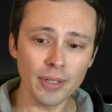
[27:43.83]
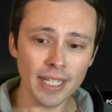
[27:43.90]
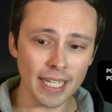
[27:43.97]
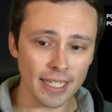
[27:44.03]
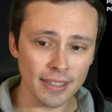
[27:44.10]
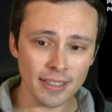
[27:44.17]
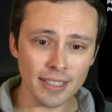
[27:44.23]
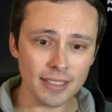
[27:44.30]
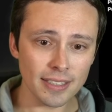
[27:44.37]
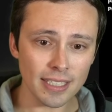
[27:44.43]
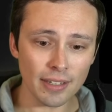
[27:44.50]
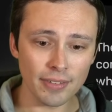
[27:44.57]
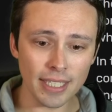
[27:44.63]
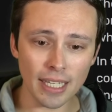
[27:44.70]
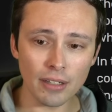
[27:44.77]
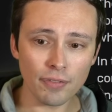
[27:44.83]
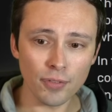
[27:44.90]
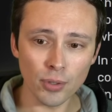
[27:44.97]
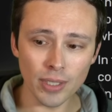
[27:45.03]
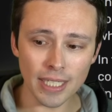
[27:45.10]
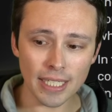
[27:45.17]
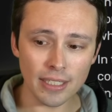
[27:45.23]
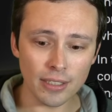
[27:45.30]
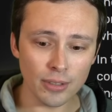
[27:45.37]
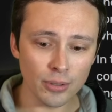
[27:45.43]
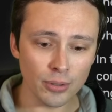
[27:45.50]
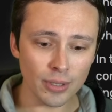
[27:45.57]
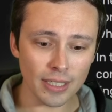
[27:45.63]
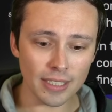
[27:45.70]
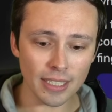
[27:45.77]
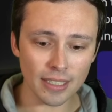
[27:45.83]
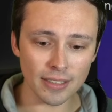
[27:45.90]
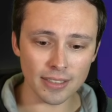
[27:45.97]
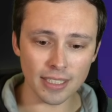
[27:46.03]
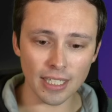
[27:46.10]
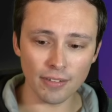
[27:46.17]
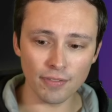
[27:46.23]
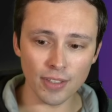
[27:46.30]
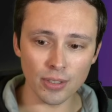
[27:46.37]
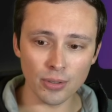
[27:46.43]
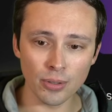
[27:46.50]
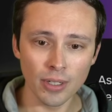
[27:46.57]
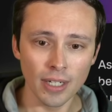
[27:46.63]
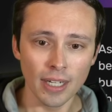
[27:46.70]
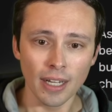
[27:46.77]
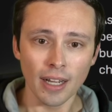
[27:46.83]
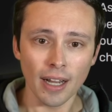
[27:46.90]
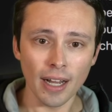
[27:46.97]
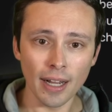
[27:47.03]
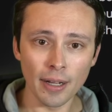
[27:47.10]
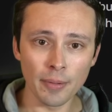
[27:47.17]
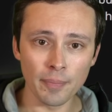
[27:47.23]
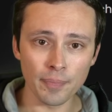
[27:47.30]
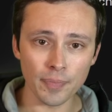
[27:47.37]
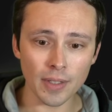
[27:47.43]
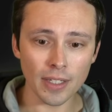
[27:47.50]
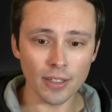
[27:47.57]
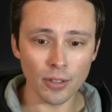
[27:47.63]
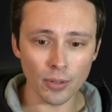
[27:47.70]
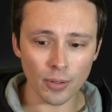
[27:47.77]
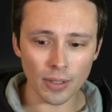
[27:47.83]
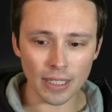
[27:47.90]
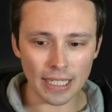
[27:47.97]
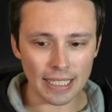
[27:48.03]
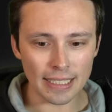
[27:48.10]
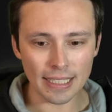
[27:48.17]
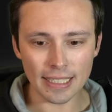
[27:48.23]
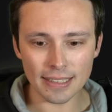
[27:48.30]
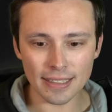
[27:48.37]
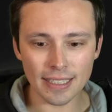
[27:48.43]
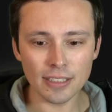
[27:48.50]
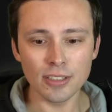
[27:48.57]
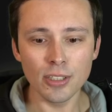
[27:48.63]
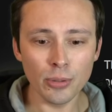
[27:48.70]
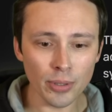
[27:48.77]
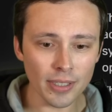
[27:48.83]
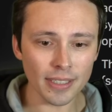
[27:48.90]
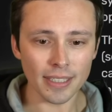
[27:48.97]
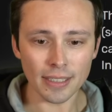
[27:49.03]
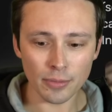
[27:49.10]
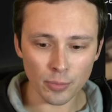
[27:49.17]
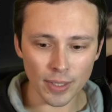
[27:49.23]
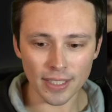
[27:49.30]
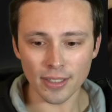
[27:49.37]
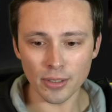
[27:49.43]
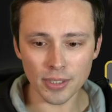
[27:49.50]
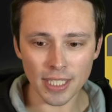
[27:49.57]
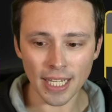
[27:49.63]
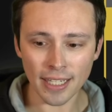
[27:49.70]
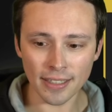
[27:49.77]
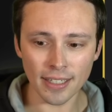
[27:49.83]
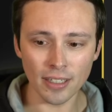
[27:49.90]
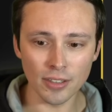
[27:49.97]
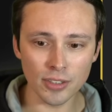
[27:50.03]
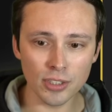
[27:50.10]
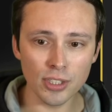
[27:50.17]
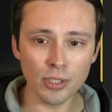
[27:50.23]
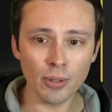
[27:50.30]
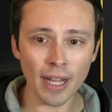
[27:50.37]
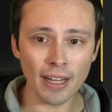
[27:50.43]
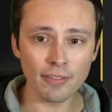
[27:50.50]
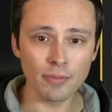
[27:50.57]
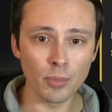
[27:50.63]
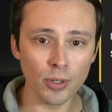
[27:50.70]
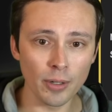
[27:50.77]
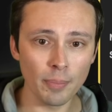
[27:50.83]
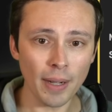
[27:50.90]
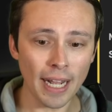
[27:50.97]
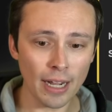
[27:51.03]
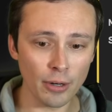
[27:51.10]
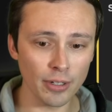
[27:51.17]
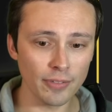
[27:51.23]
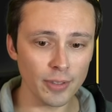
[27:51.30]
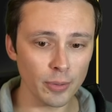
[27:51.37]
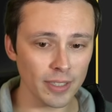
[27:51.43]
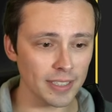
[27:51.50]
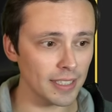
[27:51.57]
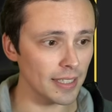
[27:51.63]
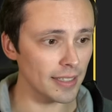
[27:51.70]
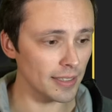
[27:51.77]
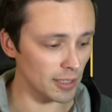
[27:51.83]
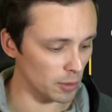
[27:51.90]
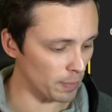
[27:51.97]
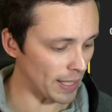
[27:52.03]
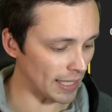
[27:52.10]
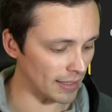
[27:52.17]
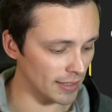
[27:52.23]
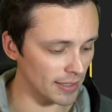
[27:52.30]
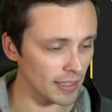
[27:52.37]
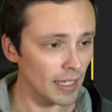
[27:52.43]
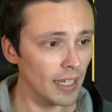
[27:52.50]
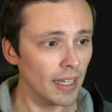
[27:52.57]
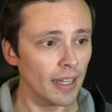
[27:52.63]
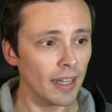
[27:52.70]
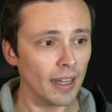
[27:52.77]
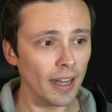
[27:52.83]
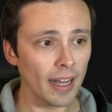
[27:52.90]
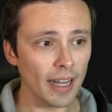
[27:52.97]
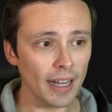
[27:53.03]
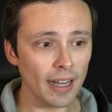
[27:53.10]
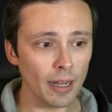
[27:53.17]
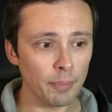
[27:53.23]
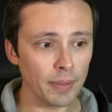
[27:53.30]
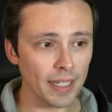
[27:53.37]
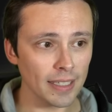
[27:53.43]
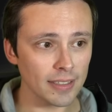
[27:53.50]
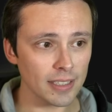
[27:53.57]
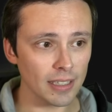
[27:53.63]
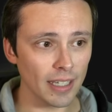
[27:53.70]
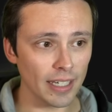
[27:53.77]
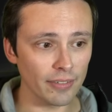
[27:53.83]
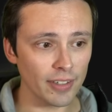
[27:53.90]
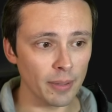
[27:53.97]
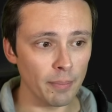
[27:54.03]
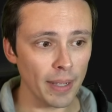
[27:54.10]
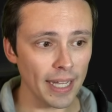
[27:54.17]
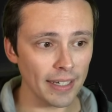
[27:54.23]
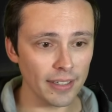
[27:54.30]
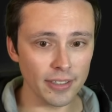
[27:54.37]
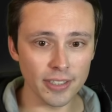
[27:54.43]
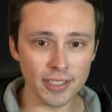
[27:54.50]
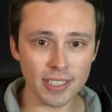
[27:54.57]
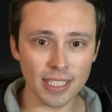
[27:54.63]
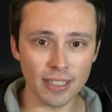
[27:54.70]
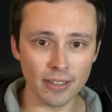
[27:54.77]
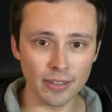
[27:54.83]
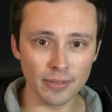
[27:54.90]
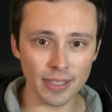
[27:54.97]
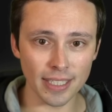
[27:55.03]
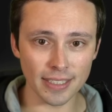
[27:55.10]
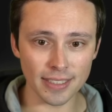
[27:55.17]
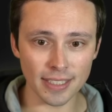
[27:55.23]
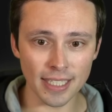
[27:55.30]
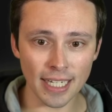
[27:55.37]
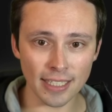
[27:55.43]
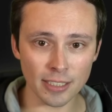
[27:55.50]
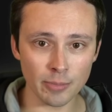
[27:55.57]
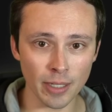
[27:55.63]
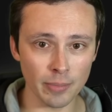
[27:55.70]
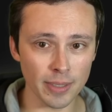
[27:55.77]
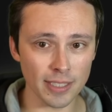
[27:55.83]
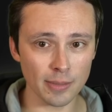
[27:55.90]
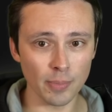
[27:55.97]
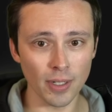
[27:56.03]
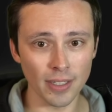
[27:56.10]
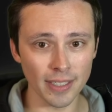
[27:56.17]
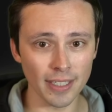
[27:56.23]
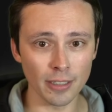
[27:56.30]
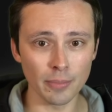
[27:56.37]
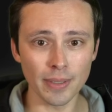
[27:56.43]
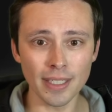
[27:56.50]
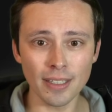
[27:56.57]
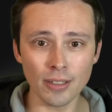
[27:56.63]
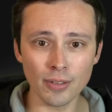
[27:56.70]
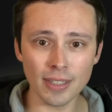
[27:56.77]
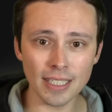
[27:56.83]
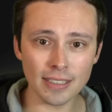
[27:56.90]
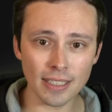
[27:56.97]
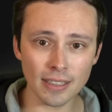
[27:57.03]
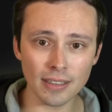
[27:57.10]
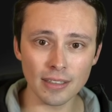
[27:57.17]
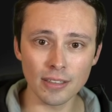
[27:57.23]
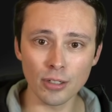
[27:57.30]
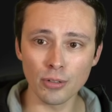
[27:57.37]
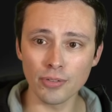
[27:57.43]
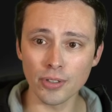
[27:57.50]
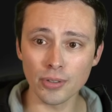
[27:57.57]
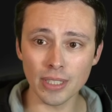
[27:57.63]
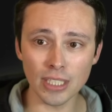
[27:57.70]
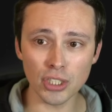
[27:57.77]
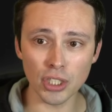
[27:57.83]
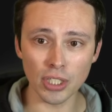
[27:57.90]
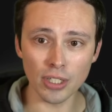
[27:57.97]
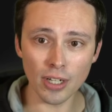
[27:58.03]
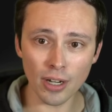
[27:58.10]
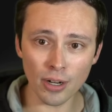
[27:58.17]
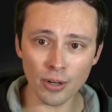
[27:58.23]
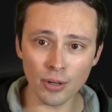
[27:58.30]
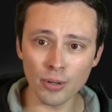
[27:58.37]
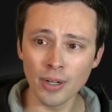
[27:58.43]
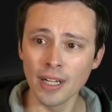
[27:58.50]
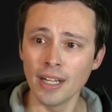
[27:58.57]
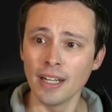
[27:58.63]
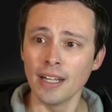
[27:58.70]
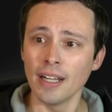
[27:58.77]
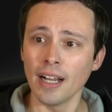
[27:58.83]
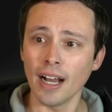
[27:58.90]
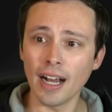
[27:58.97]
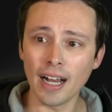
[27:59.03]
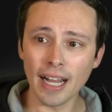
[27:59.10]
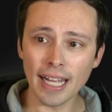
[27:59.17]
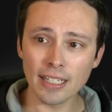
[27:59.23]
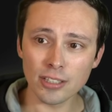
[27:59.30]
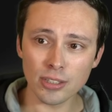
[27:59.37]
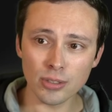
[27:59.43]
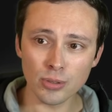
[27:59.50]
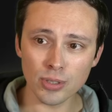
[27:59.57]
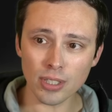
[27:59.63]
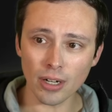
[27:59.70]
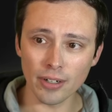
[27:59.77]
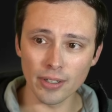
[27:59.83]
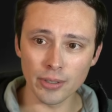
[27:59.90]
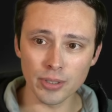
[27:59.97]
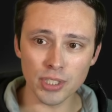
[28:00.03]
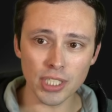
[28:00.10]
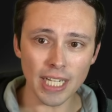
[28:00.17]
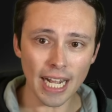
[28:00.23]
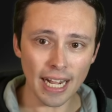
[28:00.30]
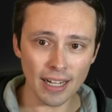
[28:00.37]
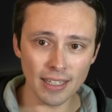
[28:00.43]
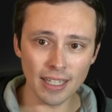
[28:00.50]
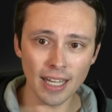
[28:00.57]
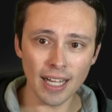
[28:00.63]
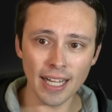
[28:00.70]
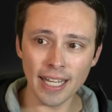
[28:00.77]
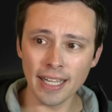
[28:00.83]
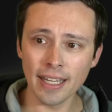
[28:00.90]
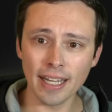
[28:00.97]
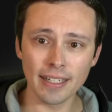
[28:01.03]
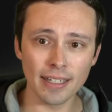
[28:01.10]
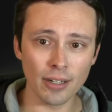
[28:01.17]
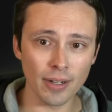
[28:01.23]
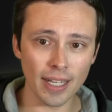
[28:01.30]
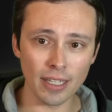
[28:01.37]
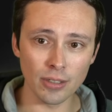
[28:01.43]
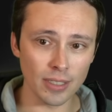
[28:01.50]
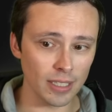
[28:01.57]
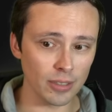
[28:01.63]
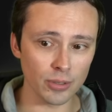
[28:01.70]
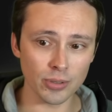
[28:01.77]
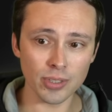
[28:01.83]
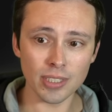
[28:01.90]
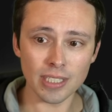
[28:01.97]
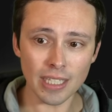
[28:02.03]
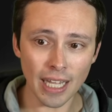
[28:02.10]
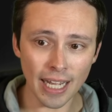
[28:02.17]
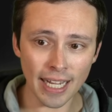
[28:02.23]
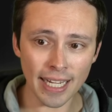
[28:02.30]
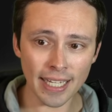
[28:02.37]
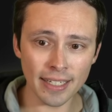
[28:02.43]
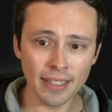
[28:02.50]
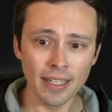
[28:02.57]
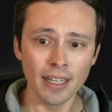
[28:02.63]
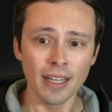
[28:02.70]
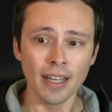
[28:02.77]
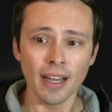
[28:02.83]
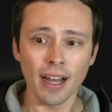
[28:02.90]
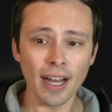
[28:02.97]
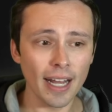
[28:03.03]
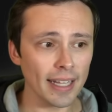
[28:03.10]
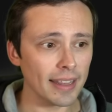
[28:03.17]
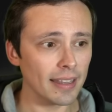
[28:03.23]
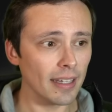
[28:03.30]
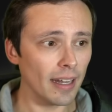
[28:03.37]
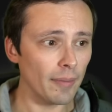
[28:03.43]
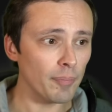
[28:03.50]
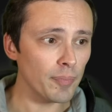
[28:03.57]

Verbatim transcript: again, the 7840U does give you um, you know, uh, uh, these newer Windows handhelds do have more power. If you want to see the specs uh, up against a lot of competitors here, I realize the text might be small here, but you know, things like the Lenovo Legion Go, uh, Asus ROG Ally, and now Ayaneo's Slide. Uh, uh,